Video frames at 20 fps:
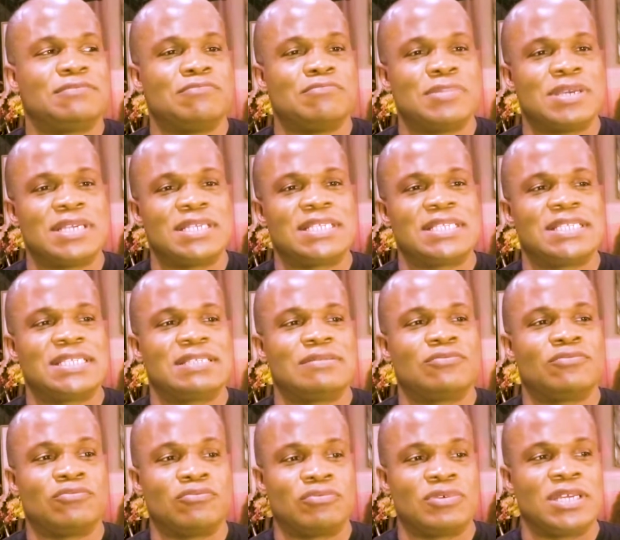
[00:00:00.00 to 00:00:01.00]

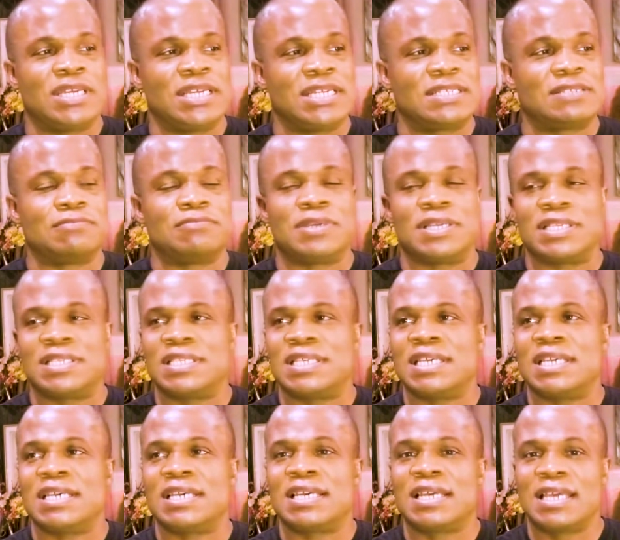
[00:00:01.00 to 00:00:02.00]

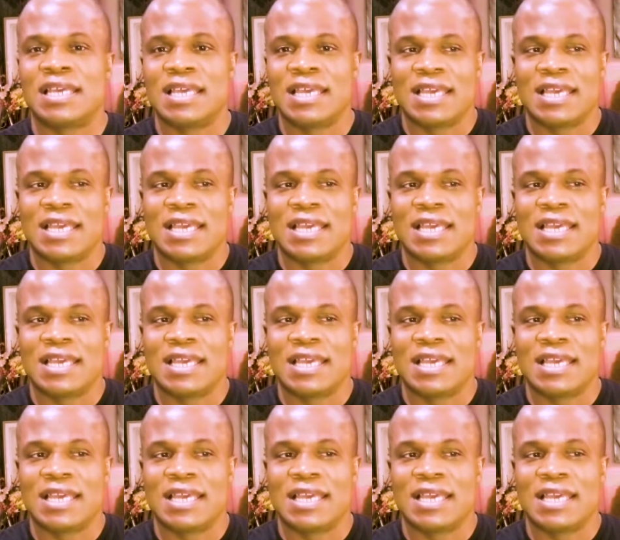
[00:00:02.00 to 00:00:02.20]
missing